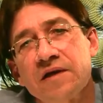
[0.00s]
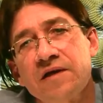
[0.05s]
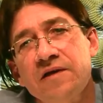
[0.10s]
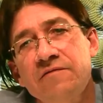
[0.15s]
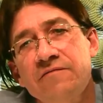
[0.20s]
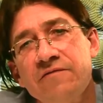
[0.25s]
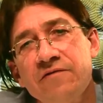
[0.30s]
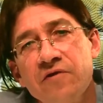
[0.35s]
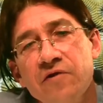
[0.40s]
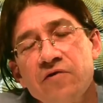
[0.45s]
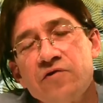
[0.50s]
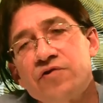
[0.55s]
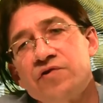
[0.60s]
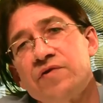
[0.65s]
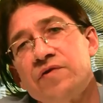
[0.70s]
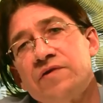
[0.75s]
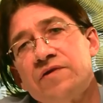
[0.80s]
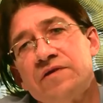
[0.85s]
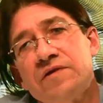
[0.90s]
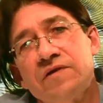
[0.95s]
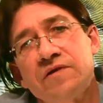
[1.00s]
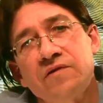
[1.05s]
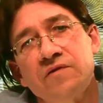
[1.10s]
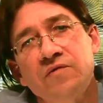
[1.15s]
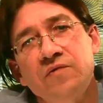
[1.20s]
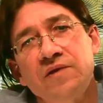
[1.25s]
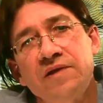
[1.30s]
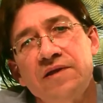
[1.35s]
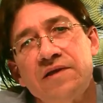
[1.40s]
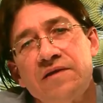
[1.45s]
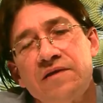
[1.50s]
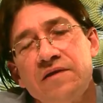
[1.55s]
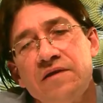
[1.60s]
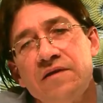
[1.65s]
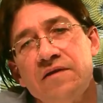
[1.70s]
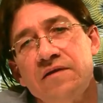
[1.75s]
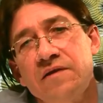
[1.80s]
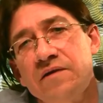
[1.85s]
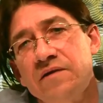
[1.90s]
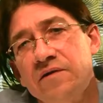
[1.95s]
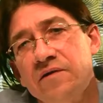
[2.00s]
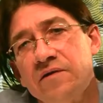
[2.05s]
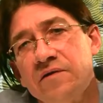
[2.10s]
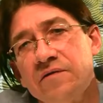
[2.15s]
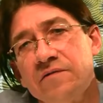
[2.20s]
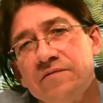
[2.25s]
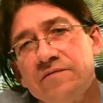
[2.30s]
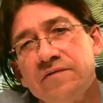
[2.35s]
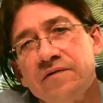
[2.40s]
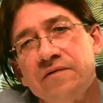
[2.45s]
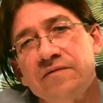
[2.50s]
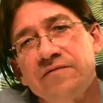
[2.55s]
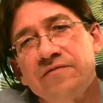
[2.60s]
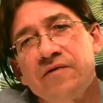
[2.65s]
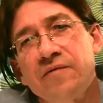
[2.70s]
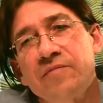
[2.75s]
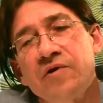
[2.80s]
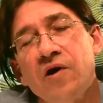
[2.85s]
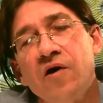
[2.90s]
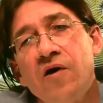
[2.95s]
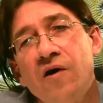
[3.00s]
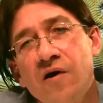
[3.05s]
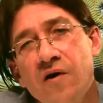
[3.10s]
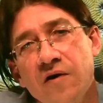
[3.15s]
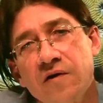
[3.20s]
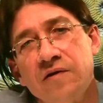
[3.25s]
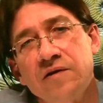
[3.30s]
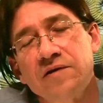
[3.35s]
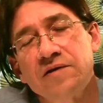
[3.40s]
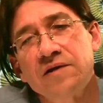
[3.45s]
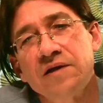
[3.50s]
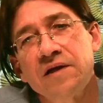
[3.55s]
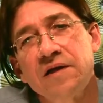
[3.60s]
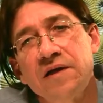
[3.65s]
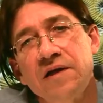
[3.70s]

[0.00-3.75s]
converges with the nerve from your heart,